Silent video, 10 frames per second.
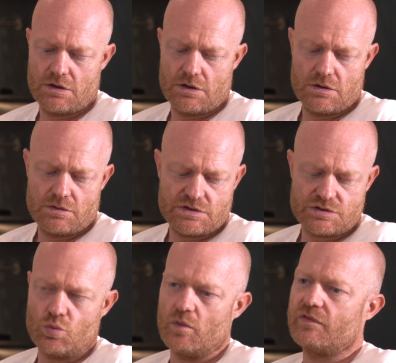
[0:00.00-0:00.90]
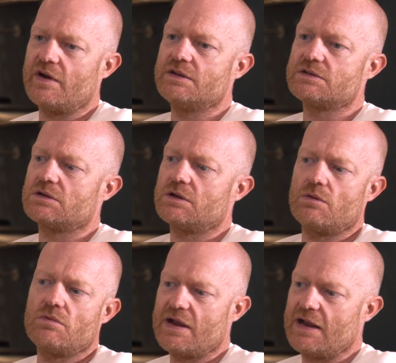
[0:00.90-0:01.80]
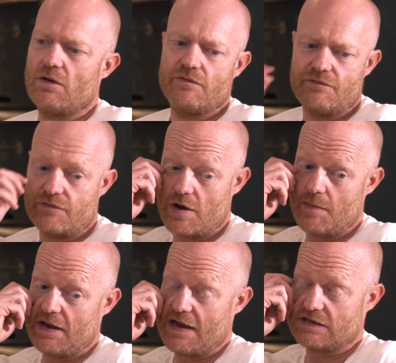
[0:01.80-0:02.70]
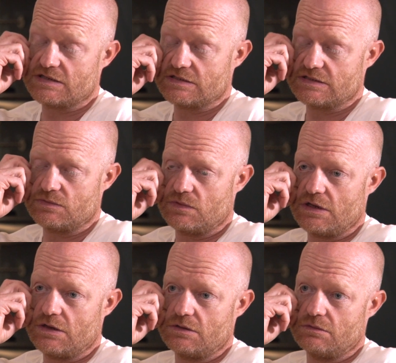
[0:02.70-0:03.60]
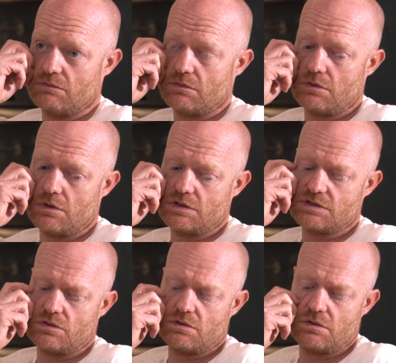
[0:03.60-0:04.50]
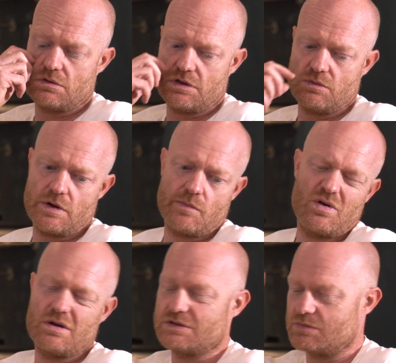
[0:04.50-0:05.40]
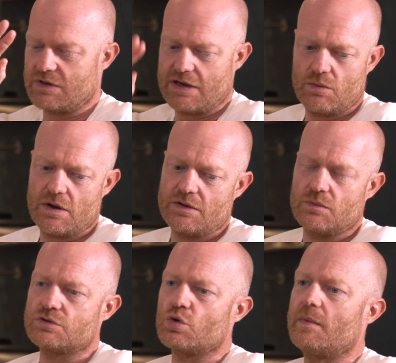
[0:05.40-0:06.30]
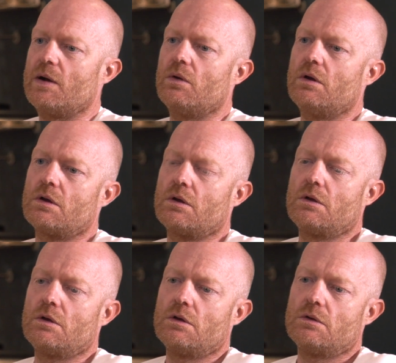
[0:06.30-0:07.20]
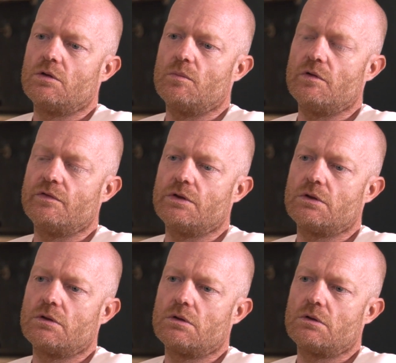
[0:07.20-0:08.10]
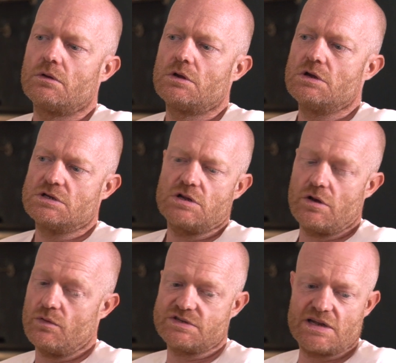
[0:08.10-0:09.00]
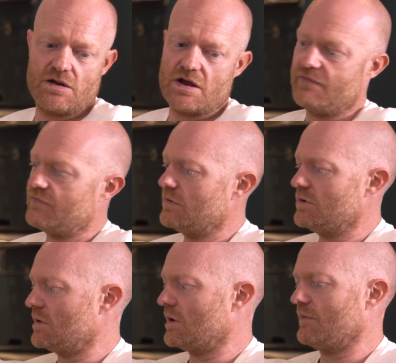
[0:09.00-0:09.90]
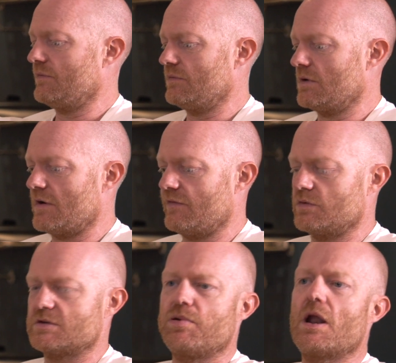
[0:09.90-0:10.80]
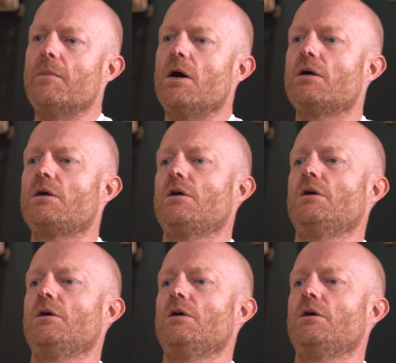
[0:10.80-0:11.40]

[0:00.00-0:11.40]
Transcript: Yeah. Just normal friends. I don't hang out with very many actors and all that. And it's not, you know, when I just want to get away and talk about work. Not bothered. So I always say, like, if I was a plumber,